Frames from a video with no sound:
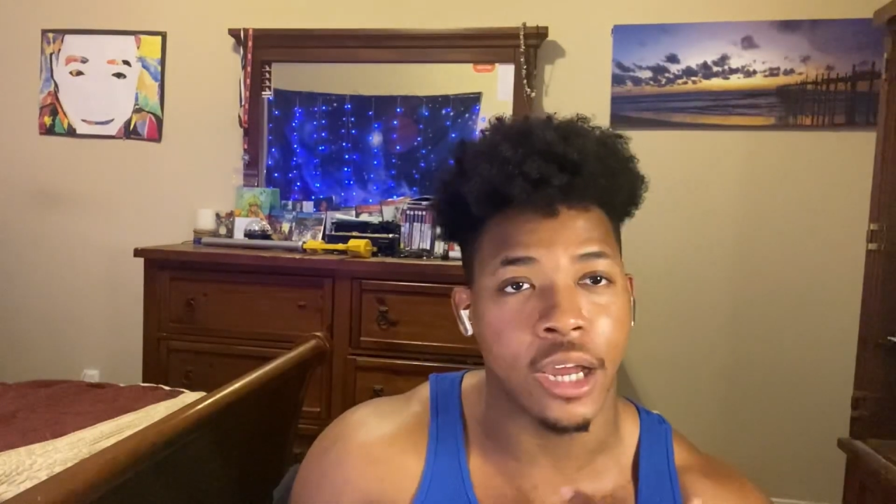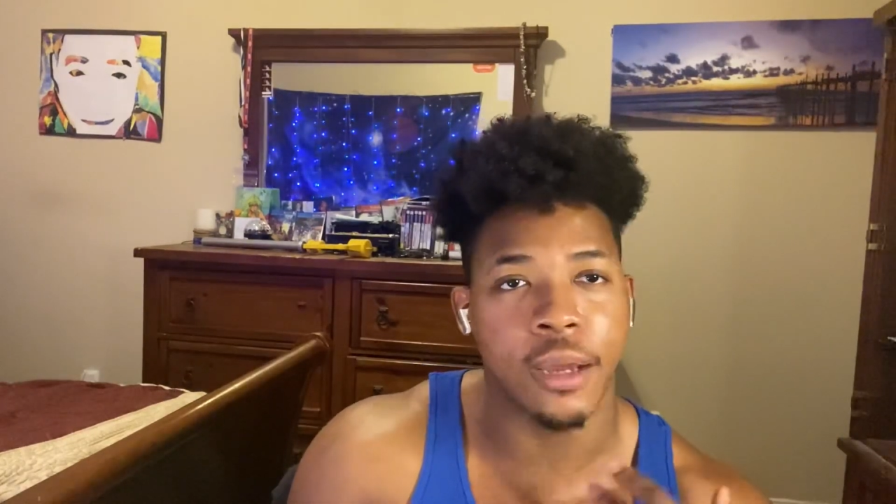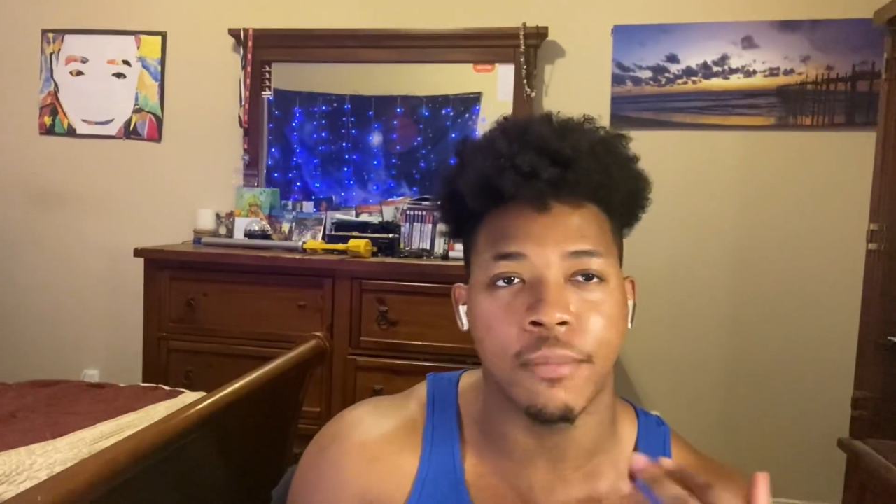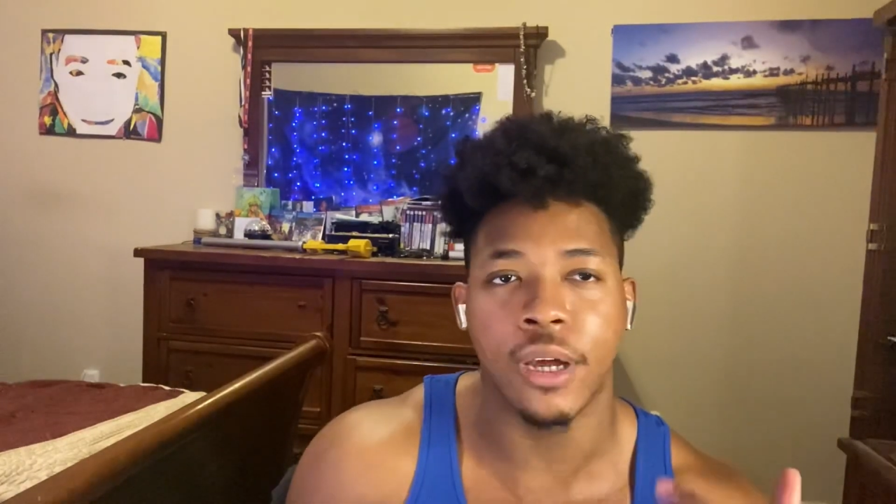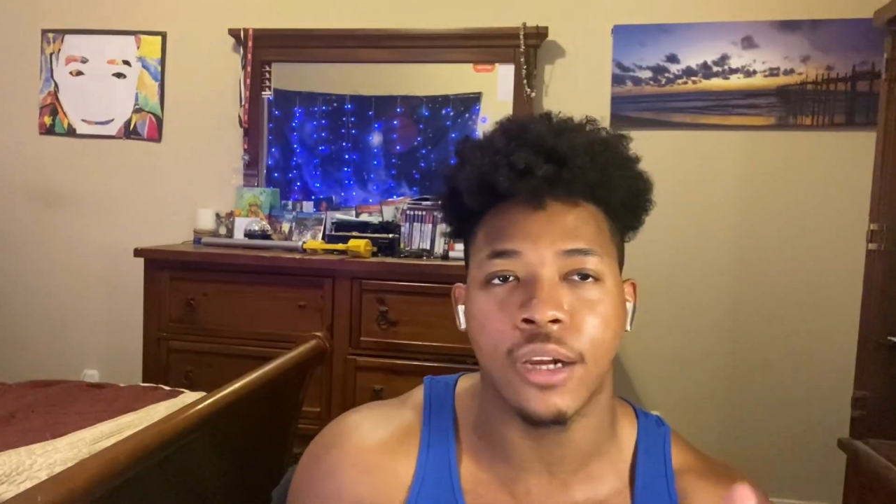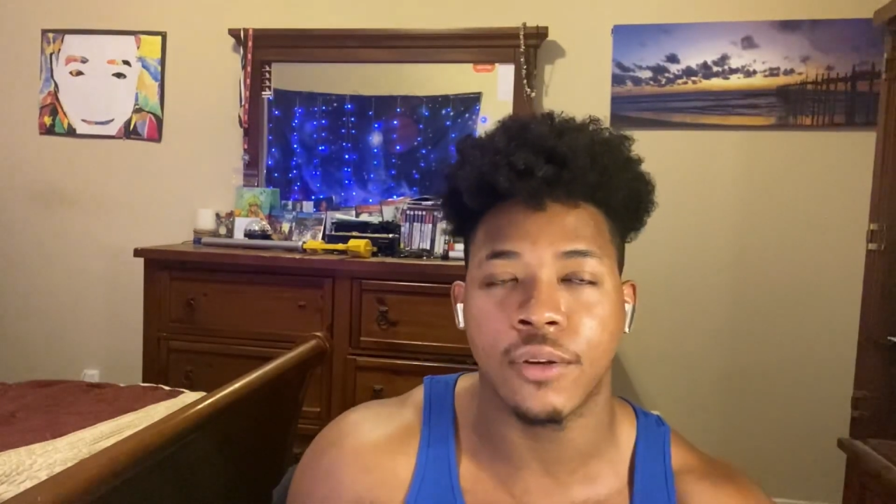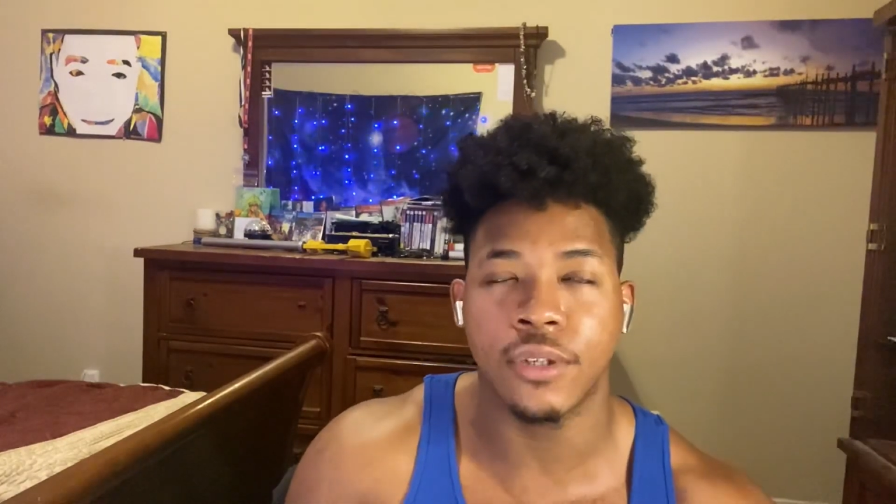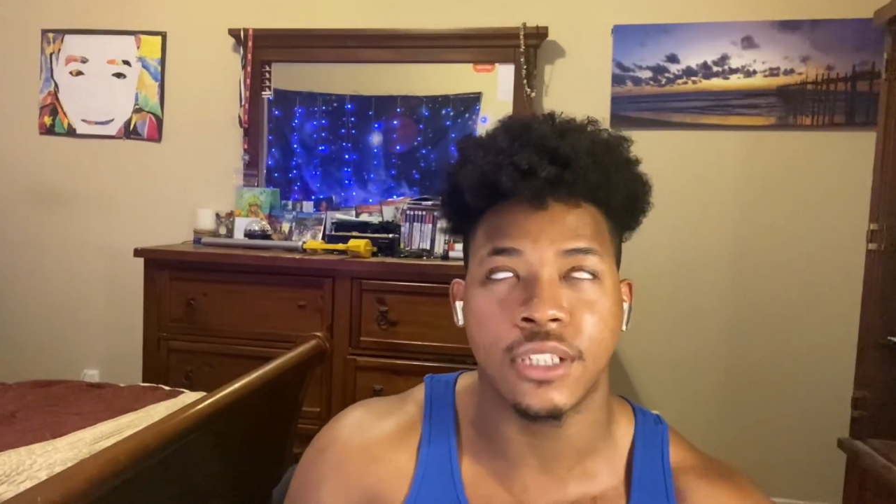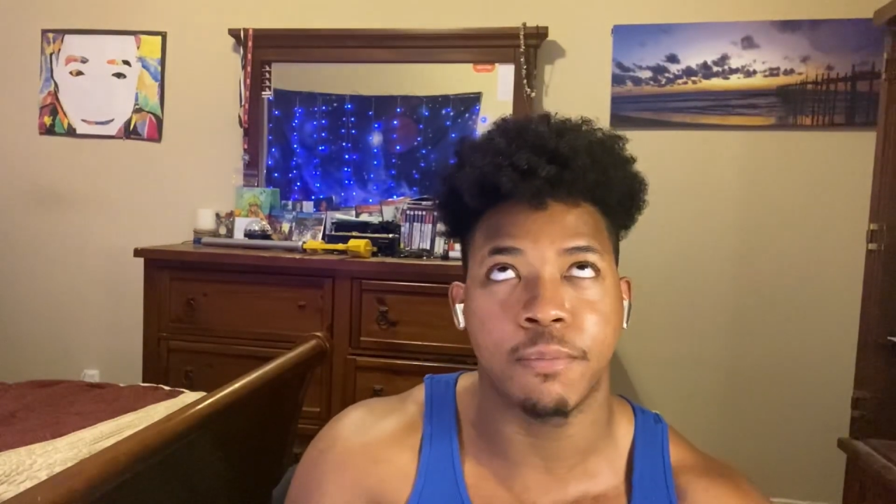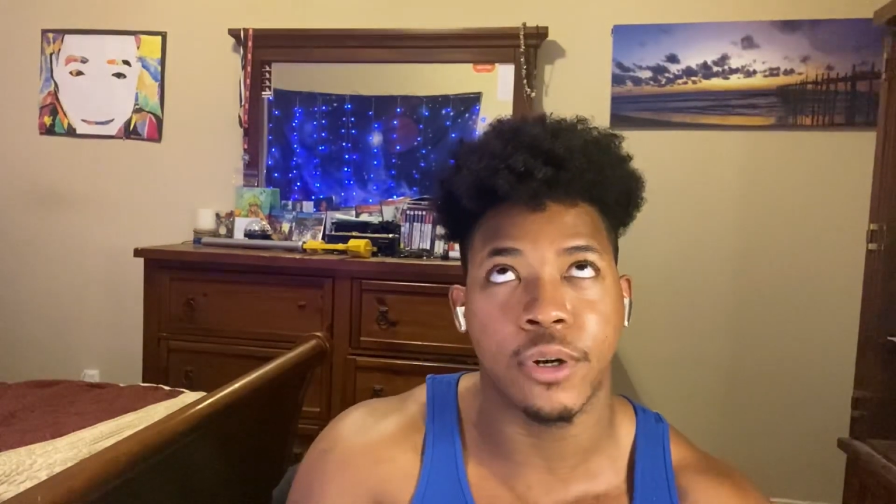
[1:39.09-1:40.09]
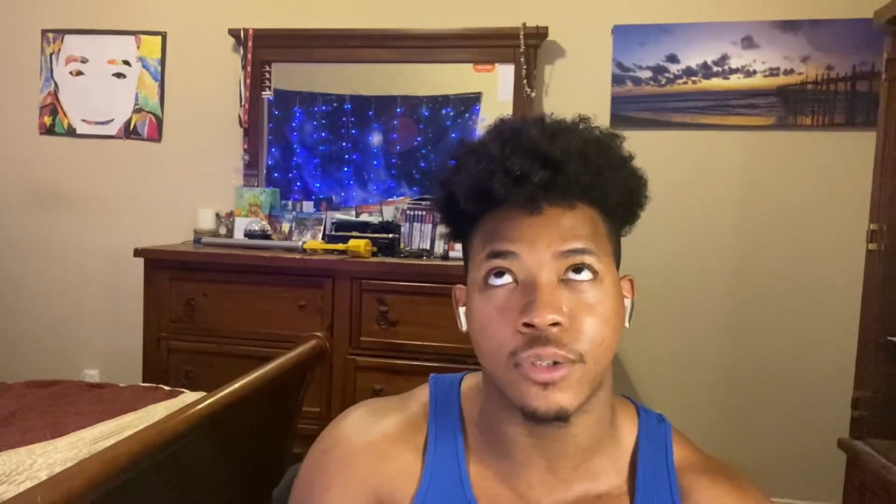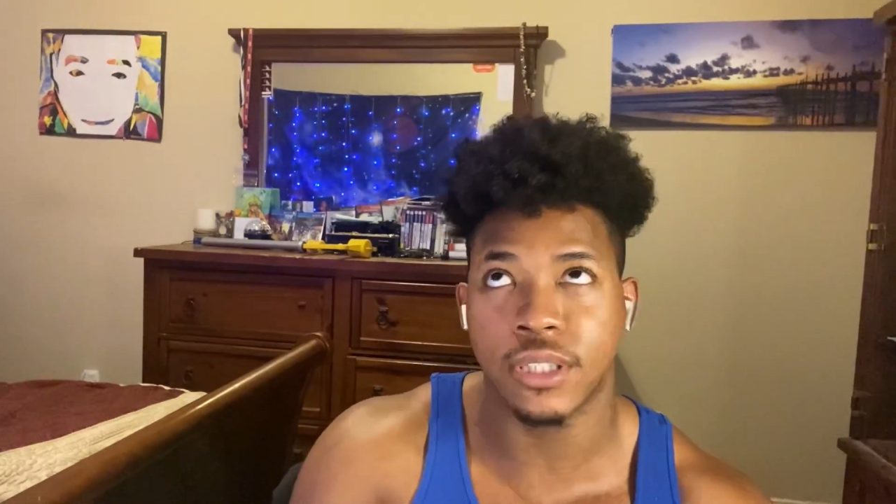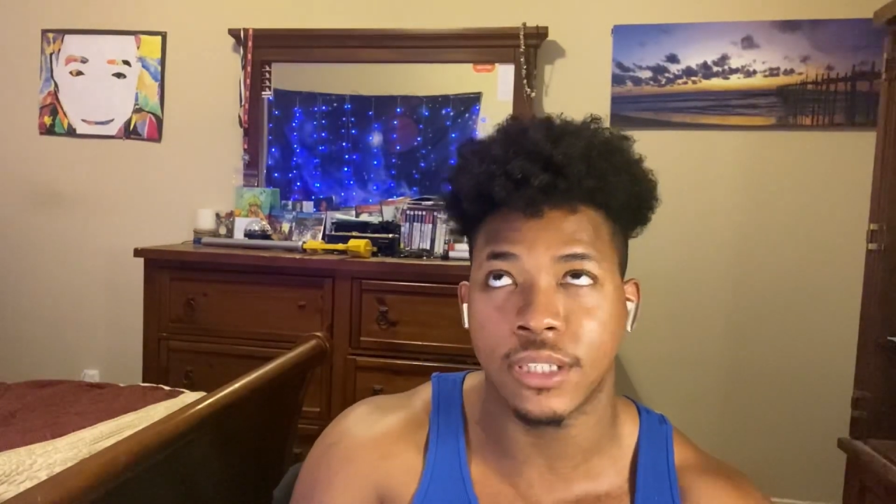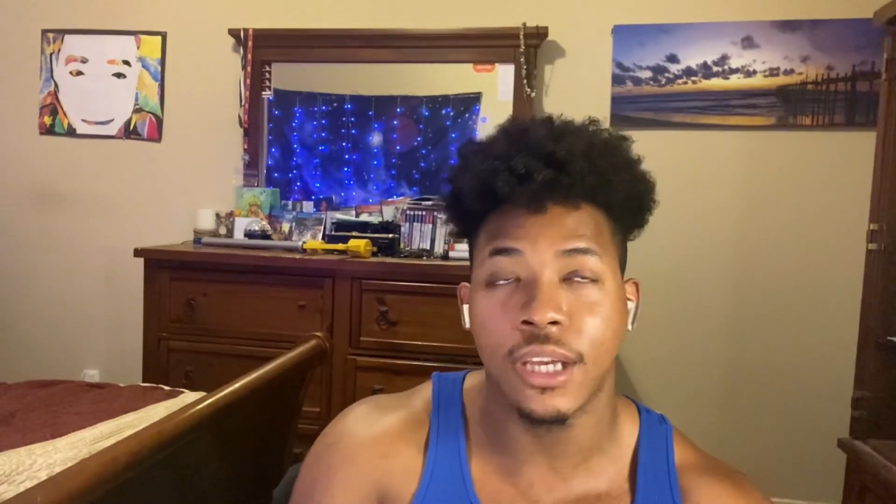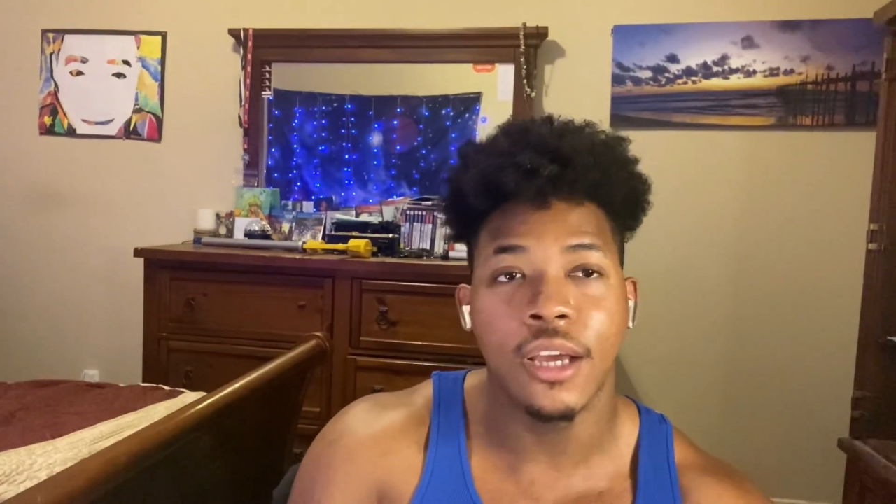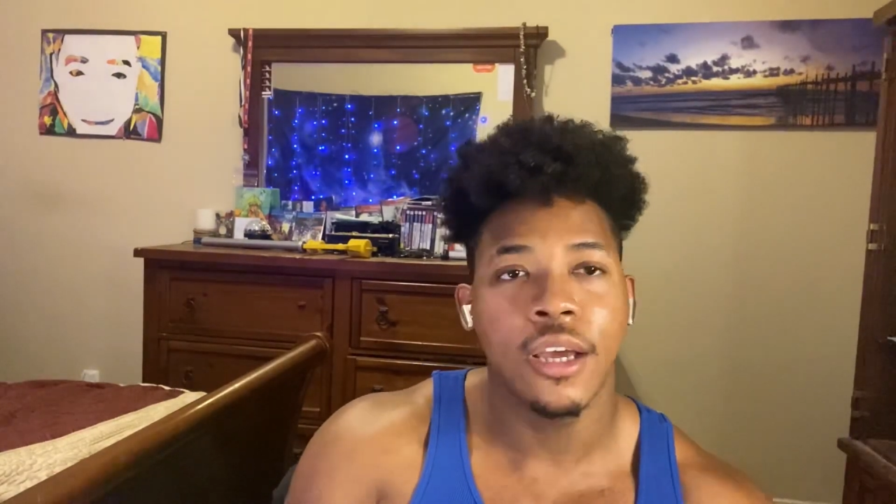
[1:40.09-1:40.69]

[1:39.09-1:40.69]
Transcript: I'm not going to post